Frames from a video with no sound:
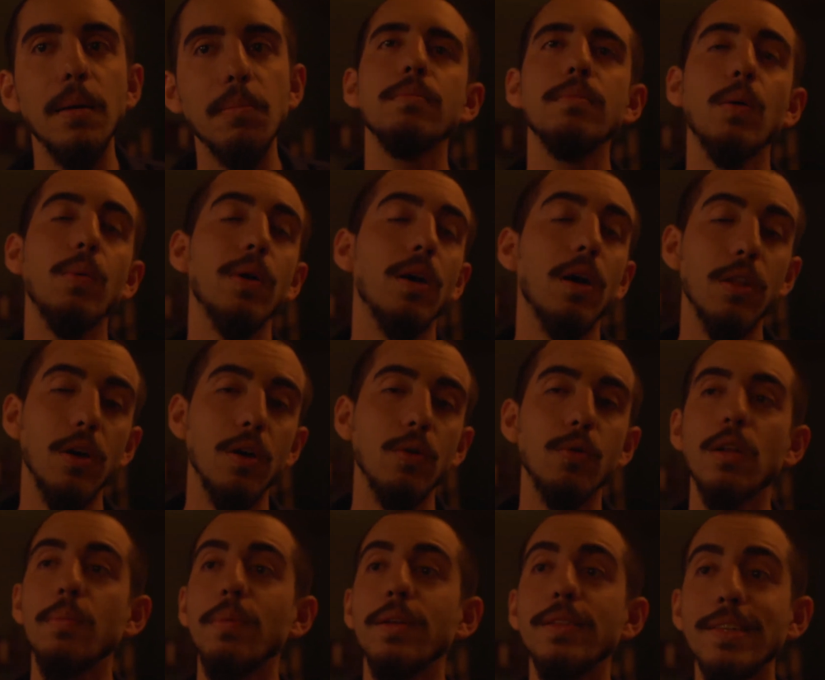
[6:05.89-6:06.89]
But we all know it
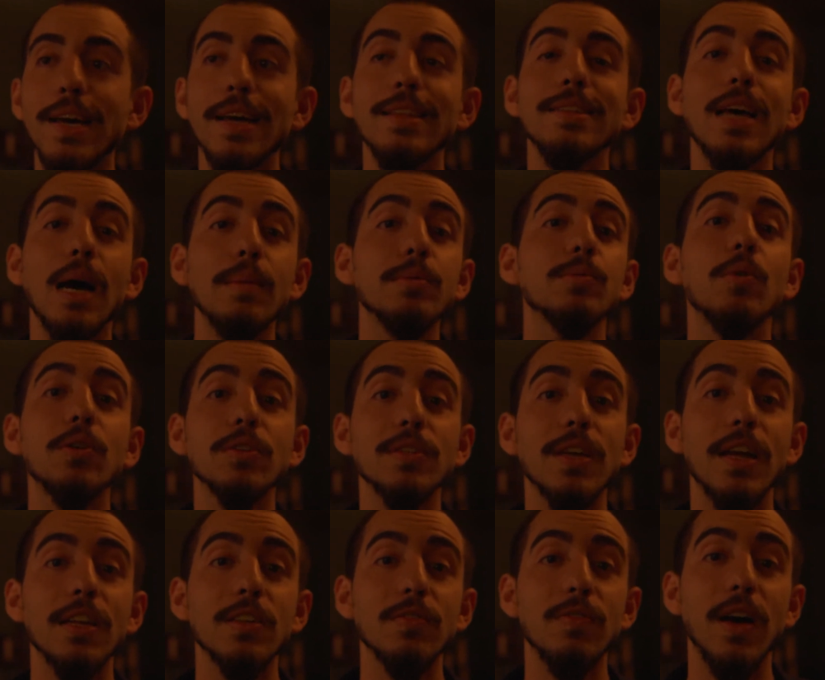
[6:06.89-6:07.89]
would have been 10 times more
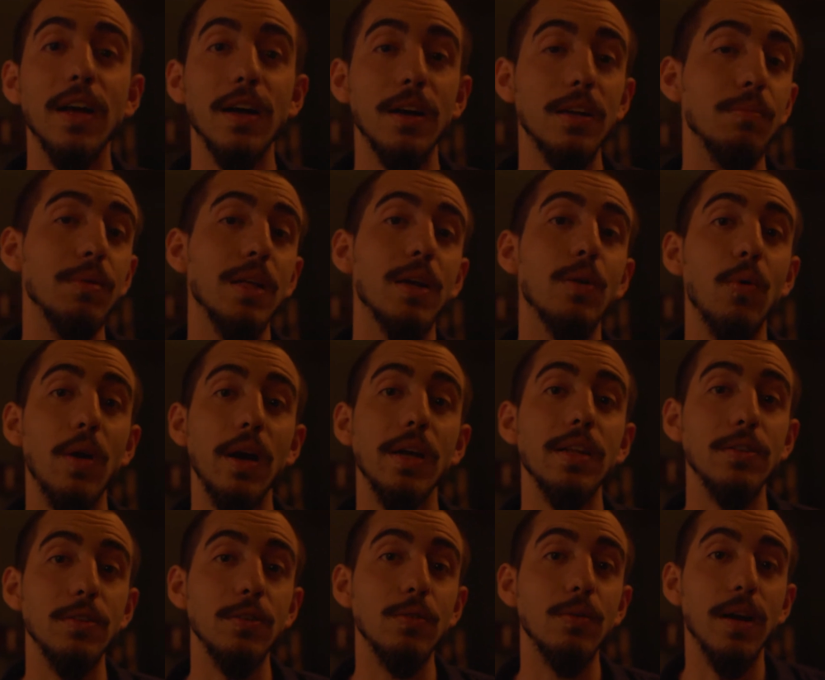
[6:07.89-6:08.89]
satisfying on a
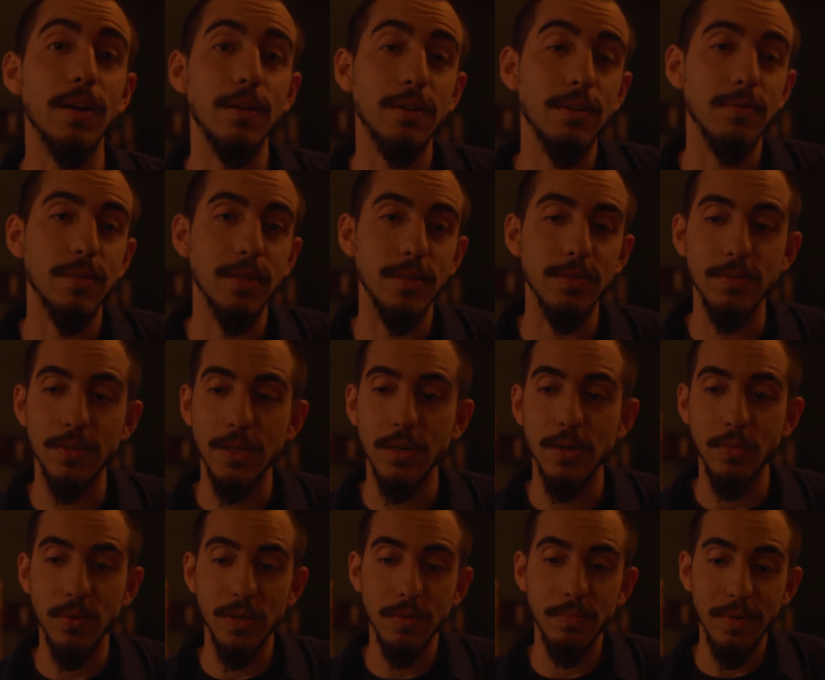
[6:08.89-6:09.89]
Blink-182 record, because, it
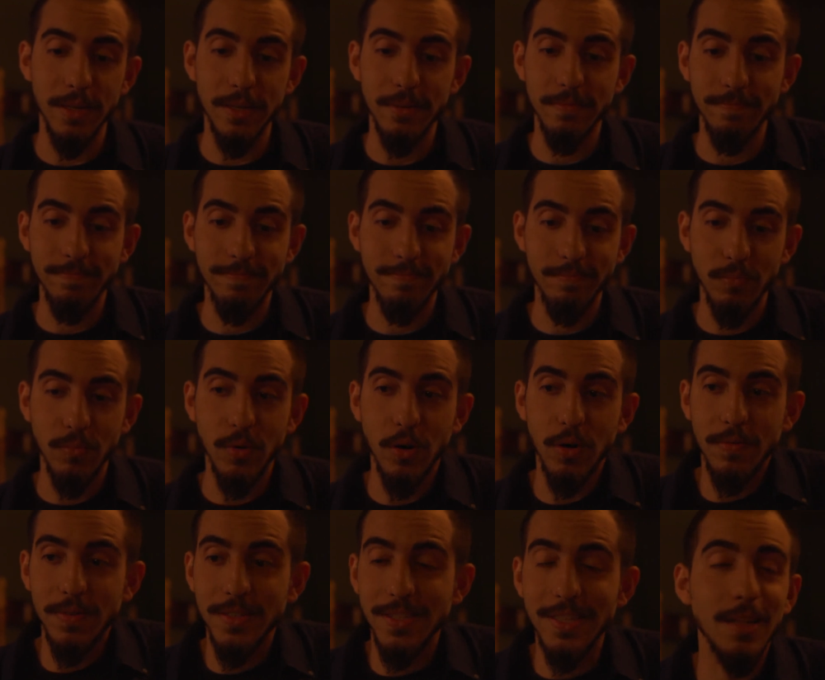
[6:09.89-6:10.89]
would have been more
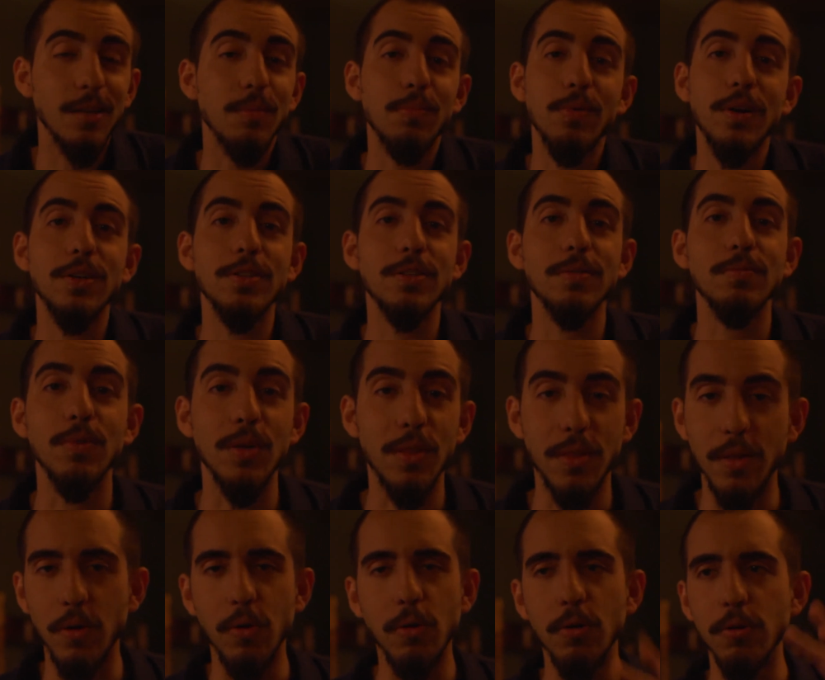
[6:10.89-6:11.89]
of a celebration with
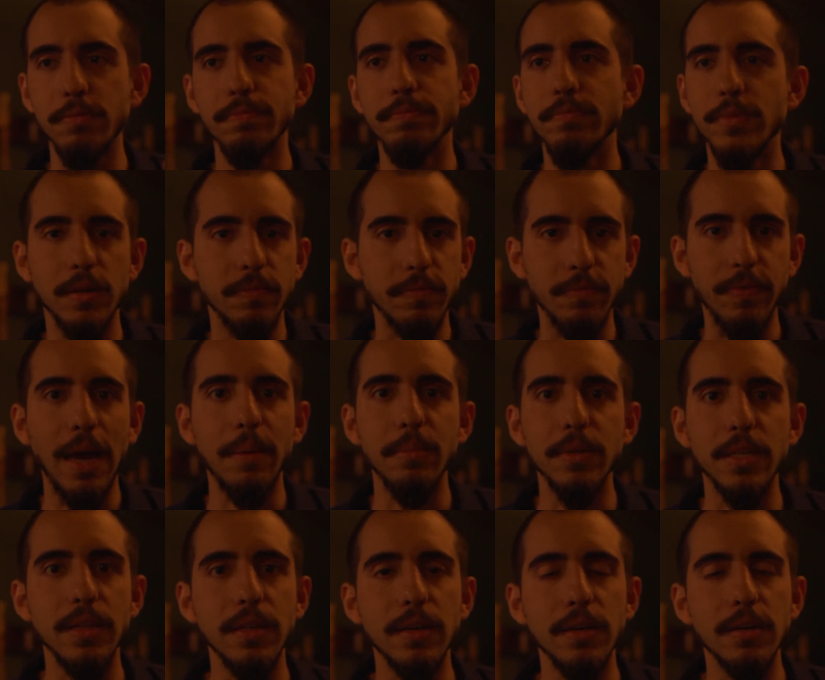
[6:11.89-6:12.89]
the whole,
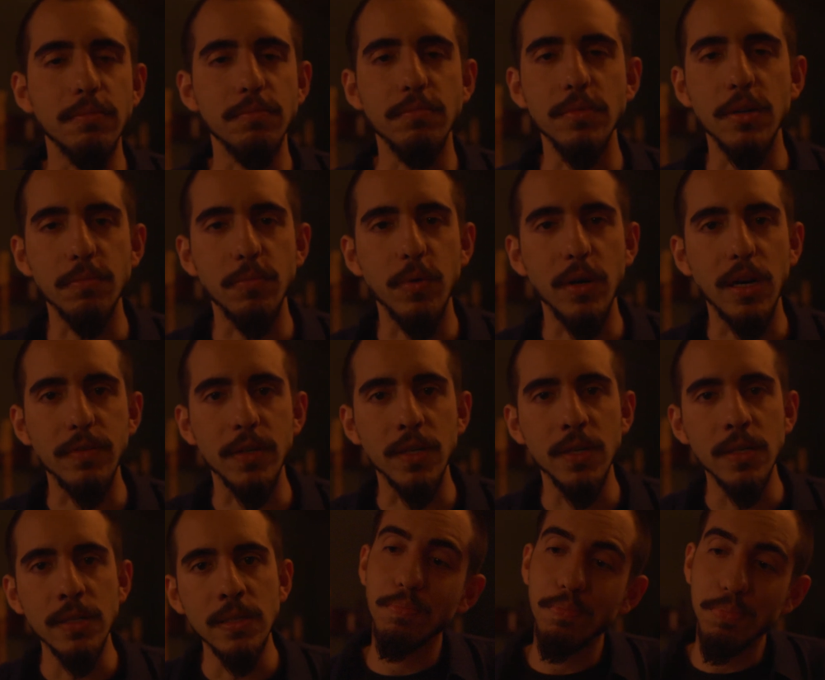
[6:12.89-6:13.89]
family there, or whatever.
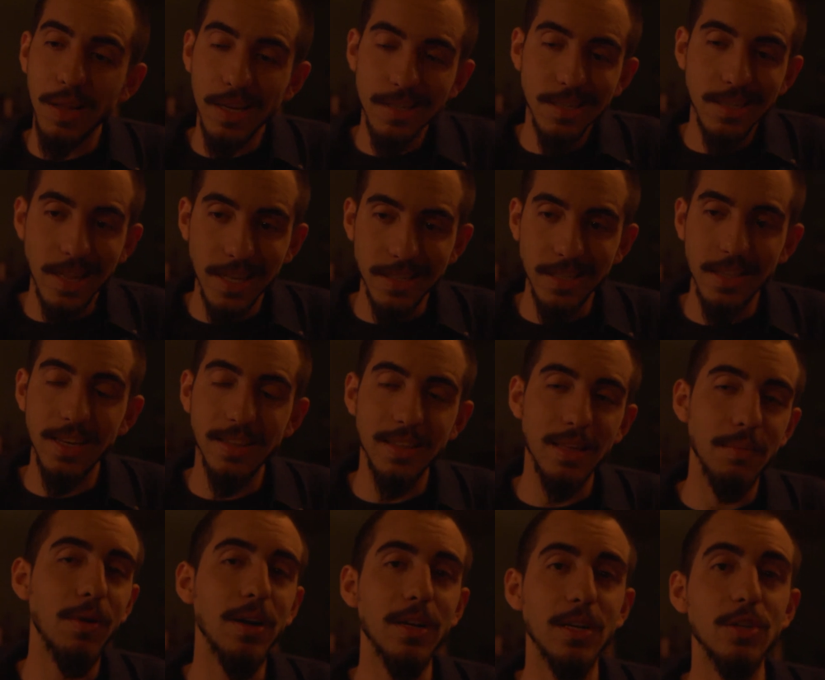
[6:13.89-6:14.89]
Plus, I like to think
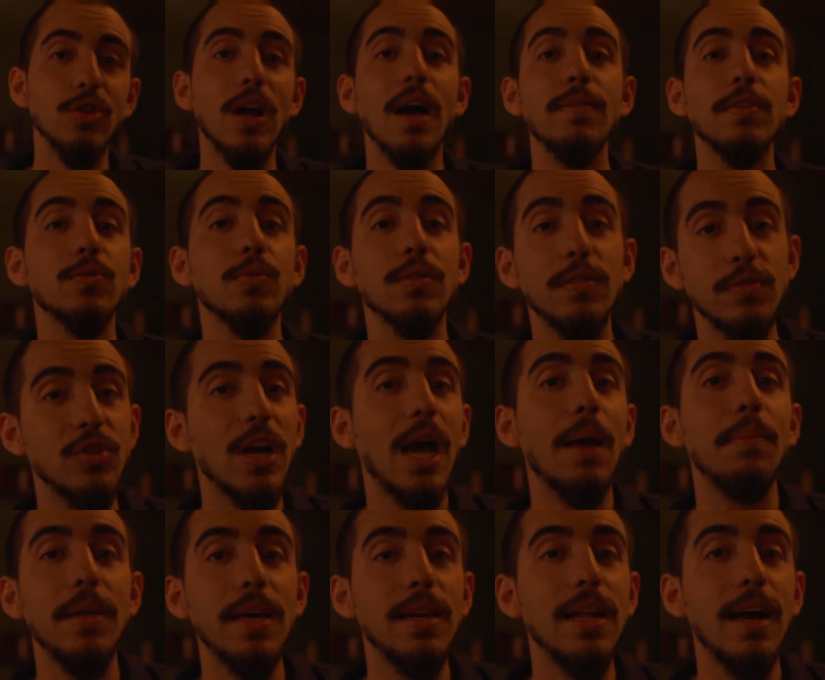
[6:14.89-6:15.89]
that Mark and Travis would have
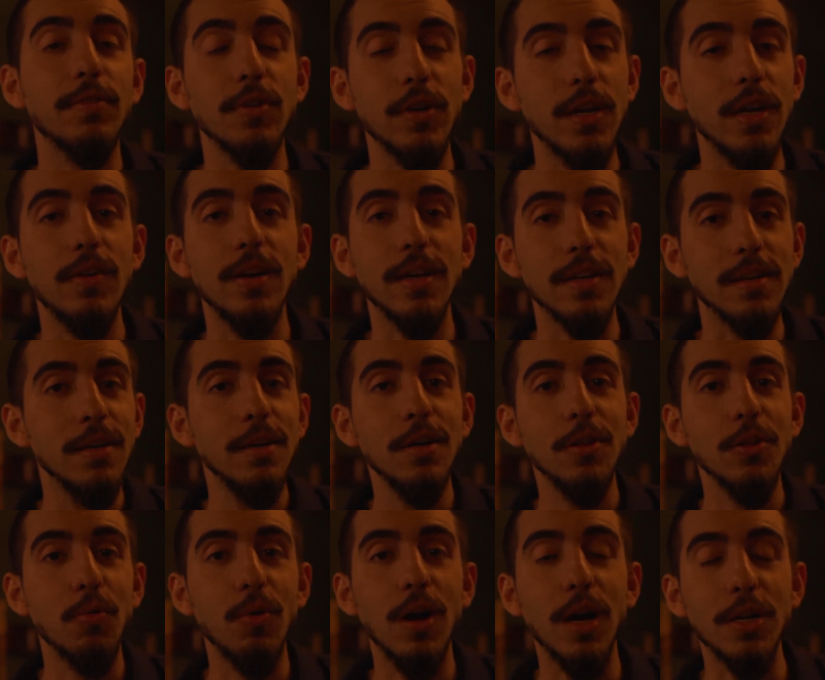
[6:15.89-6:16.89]
chimed in after hearing
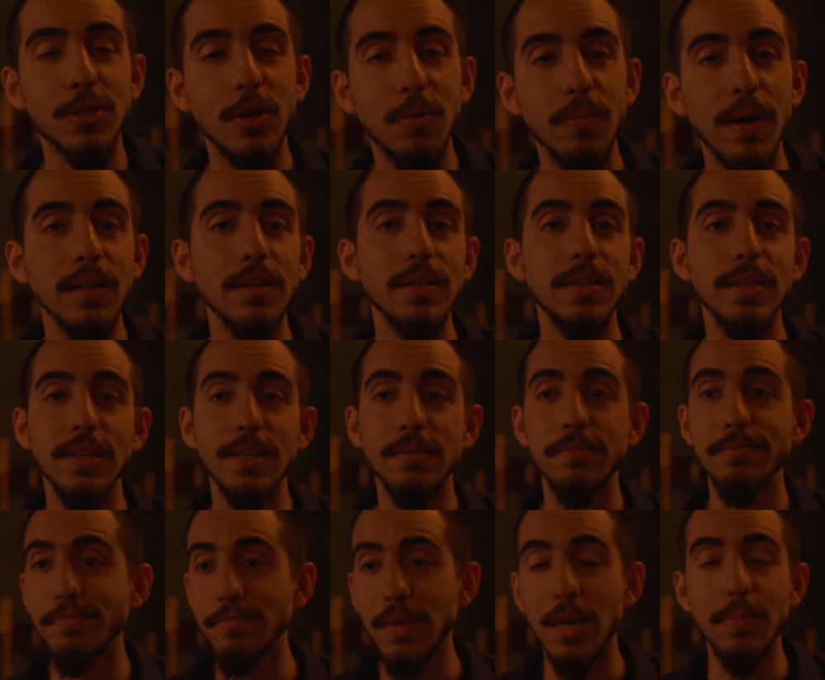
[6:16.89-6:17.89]
The Rock Show melody
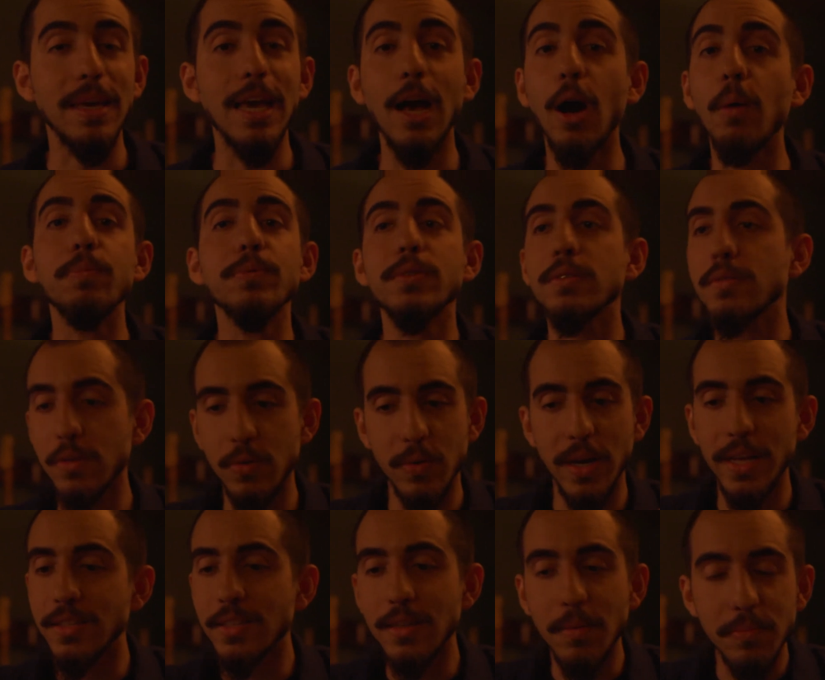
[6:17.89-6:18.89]
and maybe helped
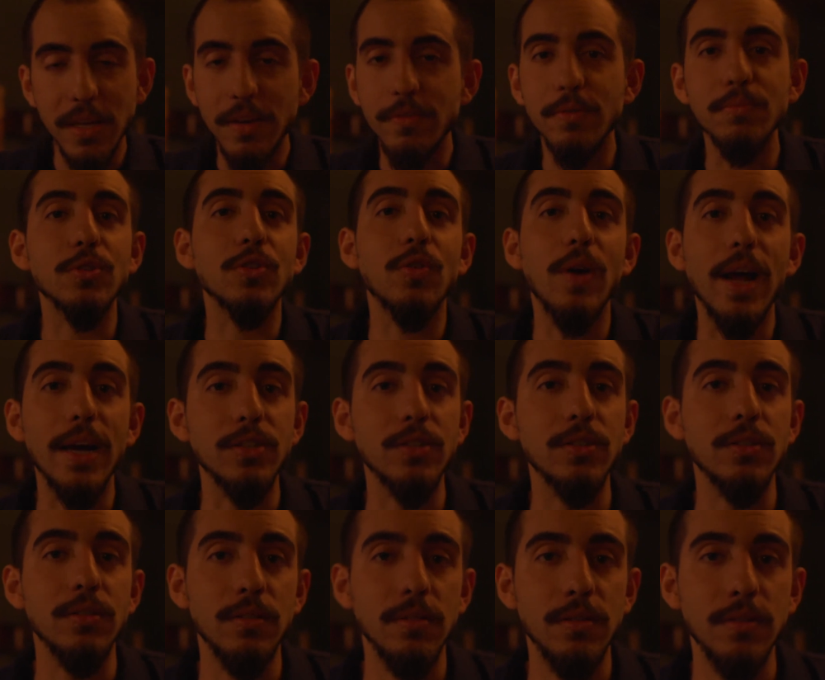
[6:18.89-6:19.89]
create something from scratch.